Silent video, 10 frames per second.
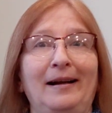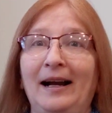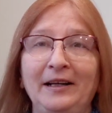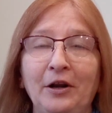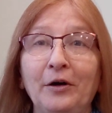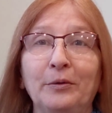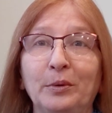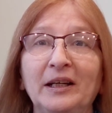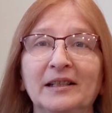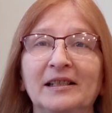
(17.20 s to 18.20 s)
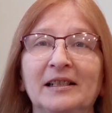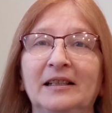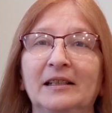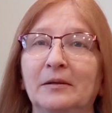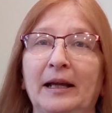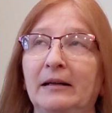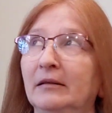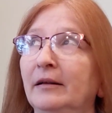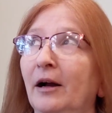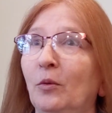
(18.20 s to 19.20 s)
I know we just did this like
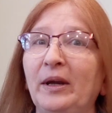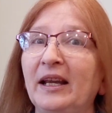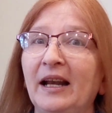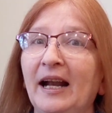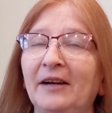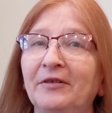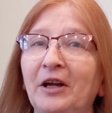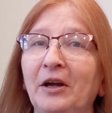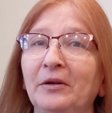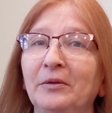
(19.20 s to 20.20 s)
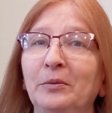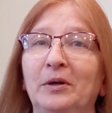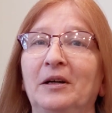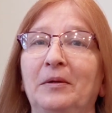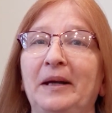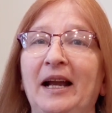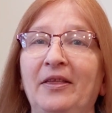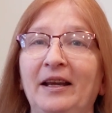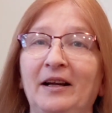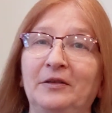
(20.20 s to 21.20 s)
a week and a half ago where we
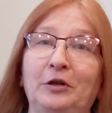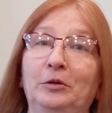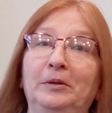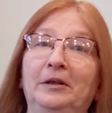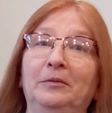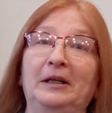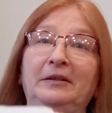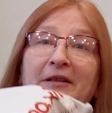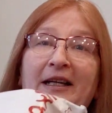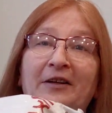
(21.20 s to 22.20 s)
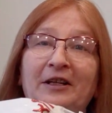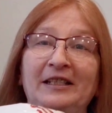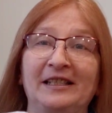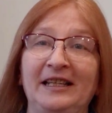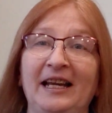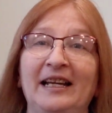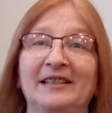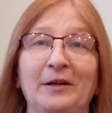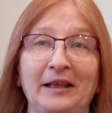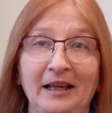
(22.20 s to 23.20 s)
got the October. Well, here it is
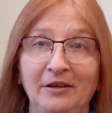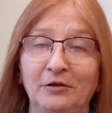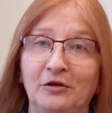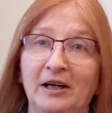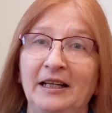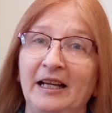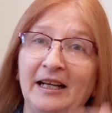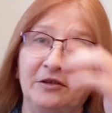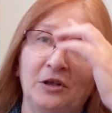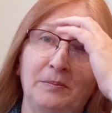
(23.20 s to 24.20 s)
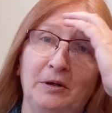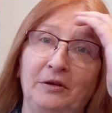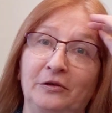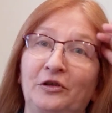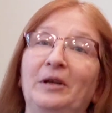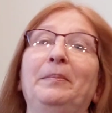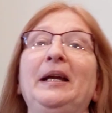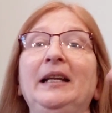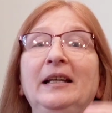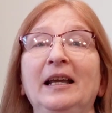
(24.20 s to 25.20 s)
again. So I think they're trying to catch up on their
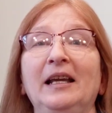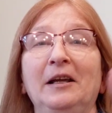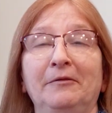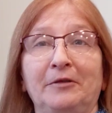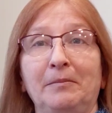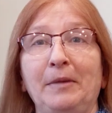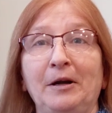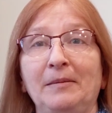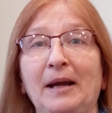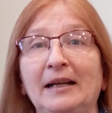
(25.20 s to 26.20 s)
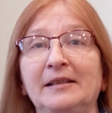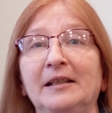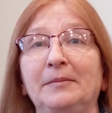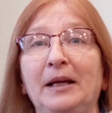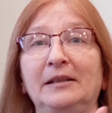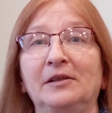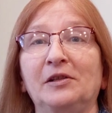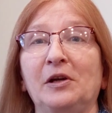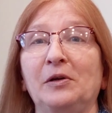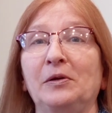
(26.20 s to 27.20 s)
shipping from Mary Maxim, and
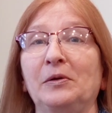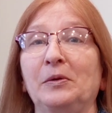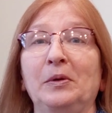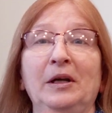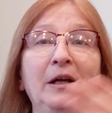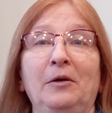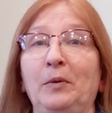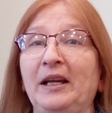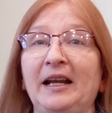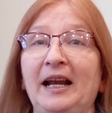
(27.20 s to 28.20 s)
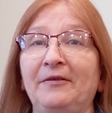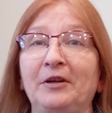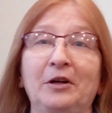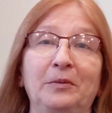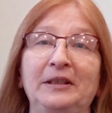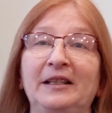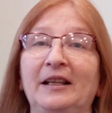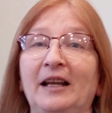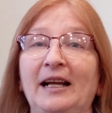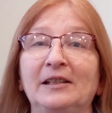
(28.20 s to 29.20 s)
so a week and a half ago we did
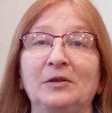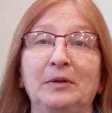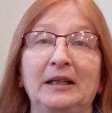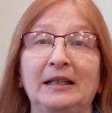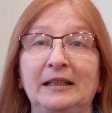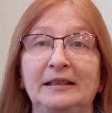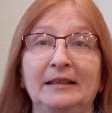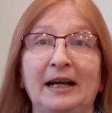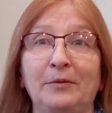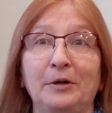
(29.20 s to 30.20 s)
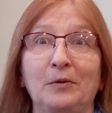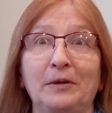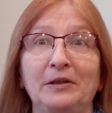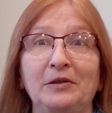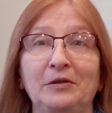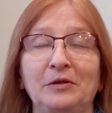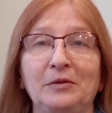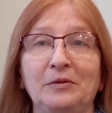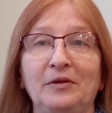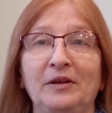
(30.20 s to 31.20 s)
the last one, and now we're going to
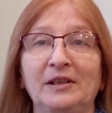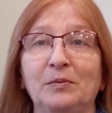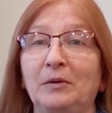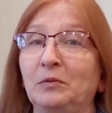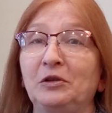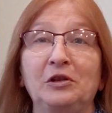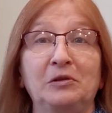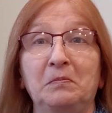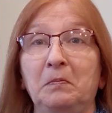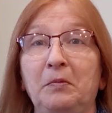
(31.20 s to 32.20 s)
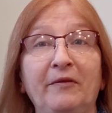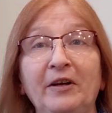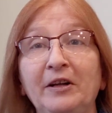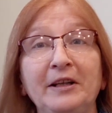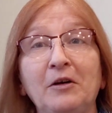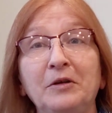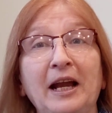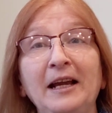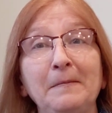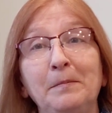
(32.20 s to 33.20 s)
do this one, which is perfectly
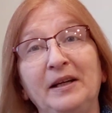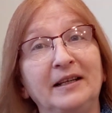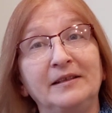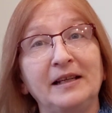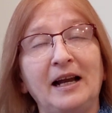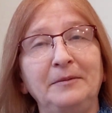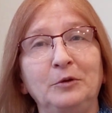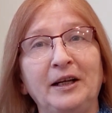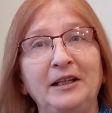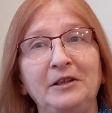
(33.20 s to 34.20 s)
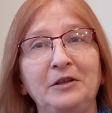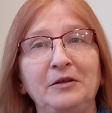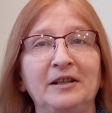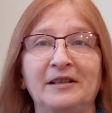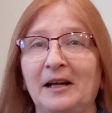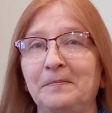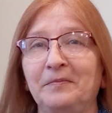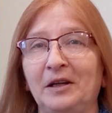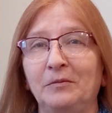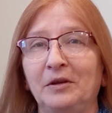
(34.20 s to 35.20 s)
okay because I'm ready to do this. I'm
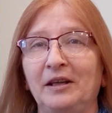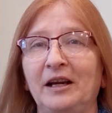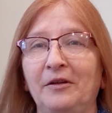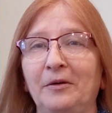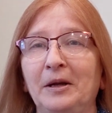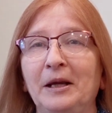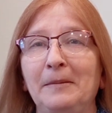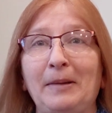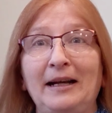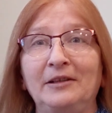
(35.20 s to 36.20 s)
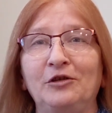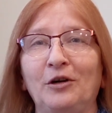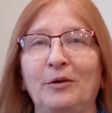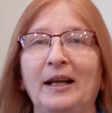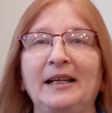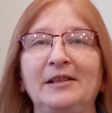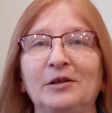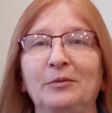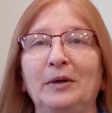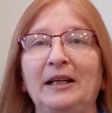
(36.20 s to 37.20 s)
done with the other package already,
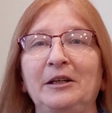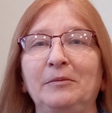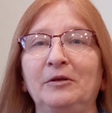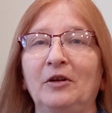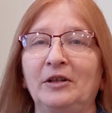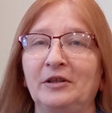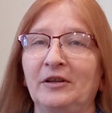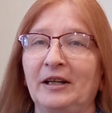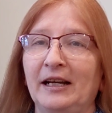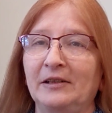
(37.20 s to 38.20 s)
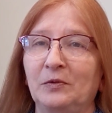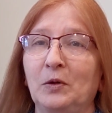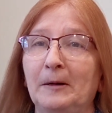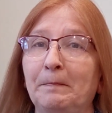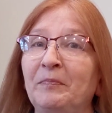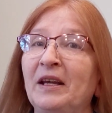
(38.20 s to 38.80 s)
so ready to move on to the next one.